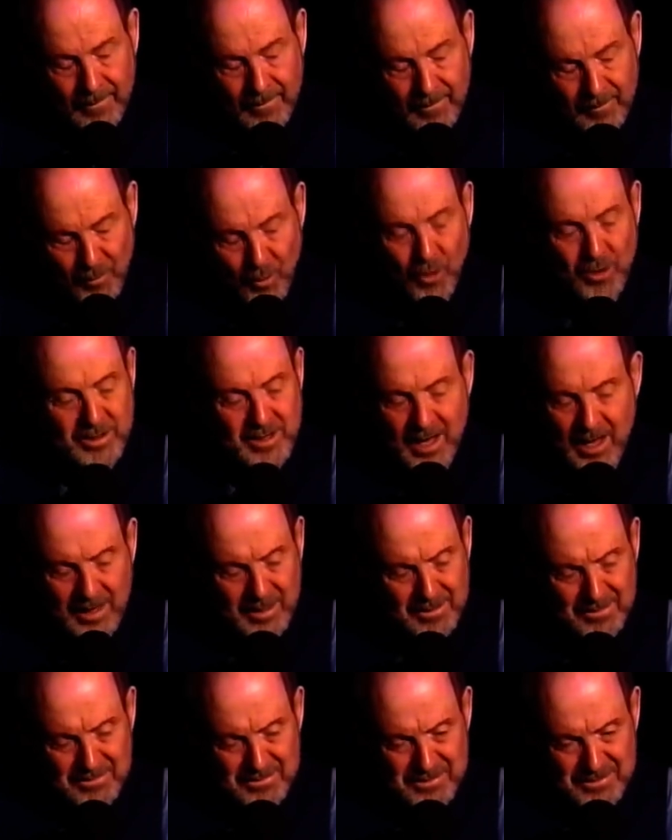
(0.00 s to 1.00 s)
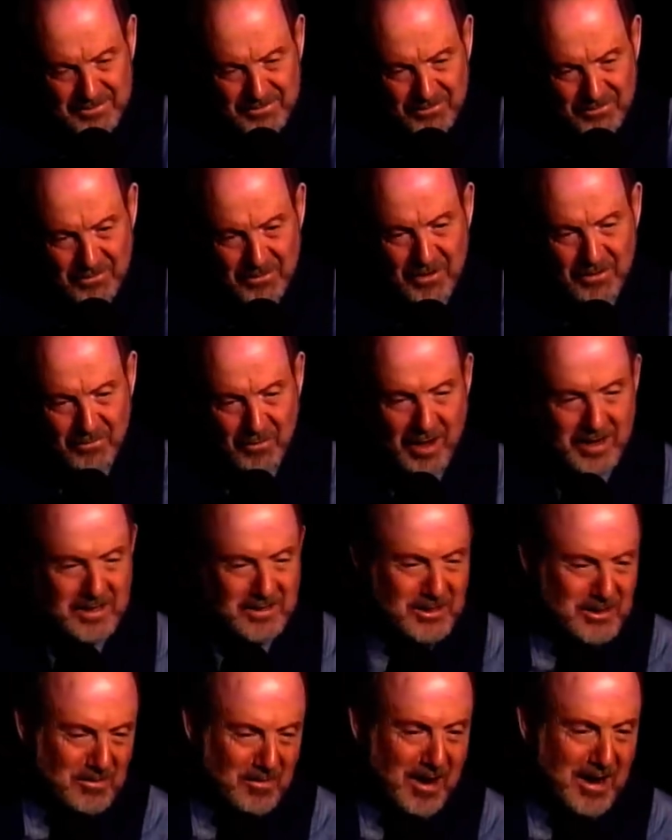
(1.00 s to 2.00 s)
More daggers right
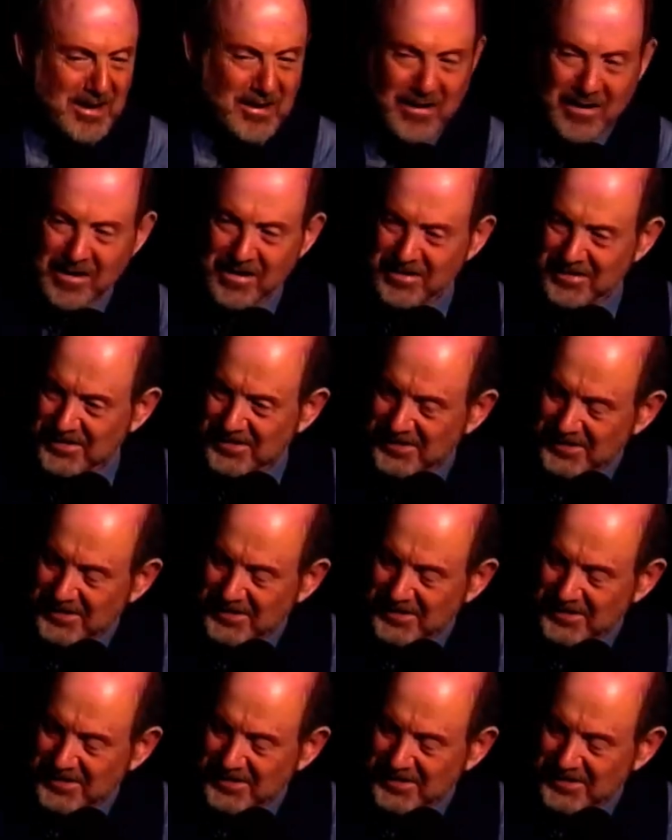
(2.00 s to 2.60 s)
into my heart.